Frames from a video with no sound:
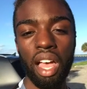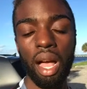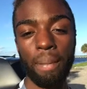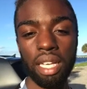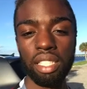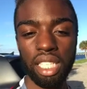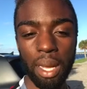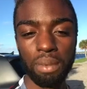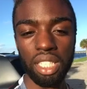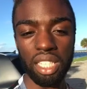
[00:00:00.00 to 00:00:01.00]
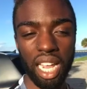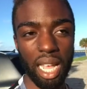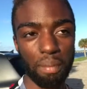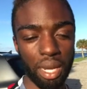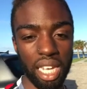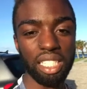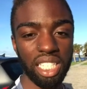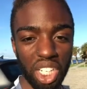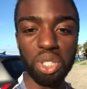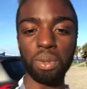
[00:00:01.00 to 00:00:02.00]
accept that I'm
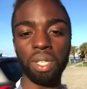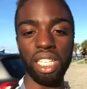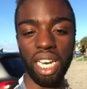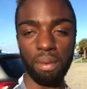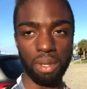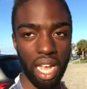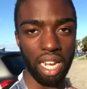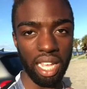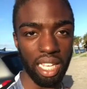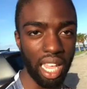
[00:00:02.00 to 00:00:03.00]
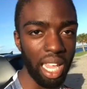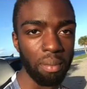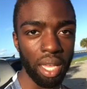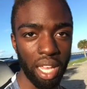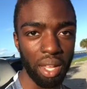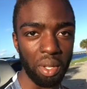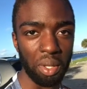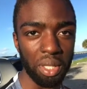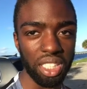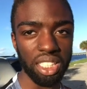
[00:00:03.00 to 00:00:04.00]
bisexual, that I'm not a gay
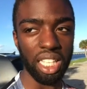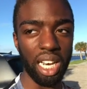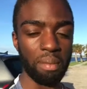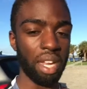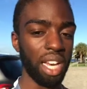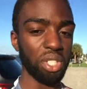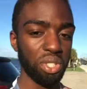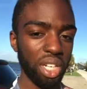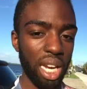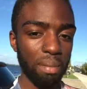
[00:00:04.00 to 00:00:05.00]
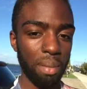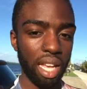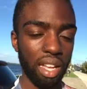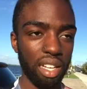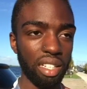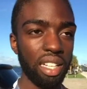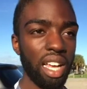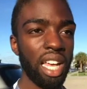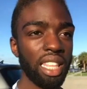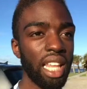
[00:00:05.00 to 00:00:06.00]
male, that I'm not a straight male,
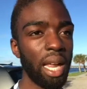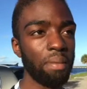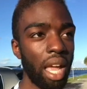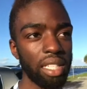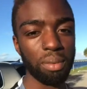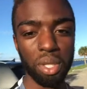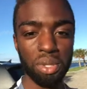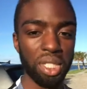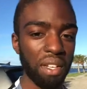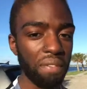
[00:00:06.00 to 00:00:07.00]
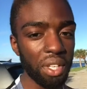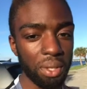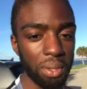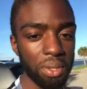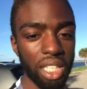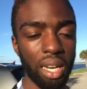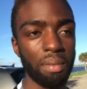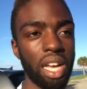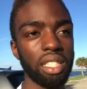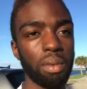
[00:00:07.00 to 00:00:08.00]
that I'm not someone who's confused, that I'm
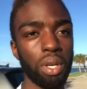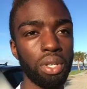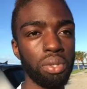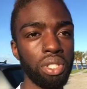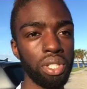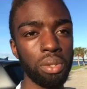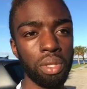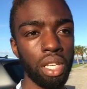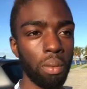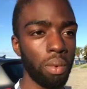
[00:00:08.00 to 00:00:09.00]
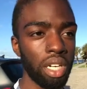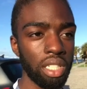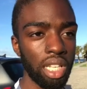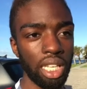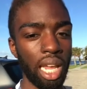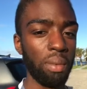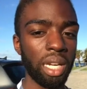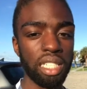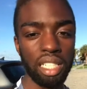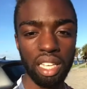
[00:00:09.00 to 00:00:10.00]
not someone who's using one to
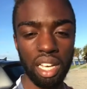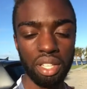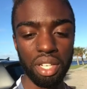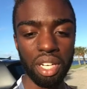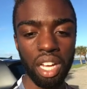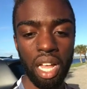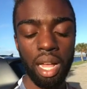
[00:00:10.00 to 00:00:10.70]
gateway to the other,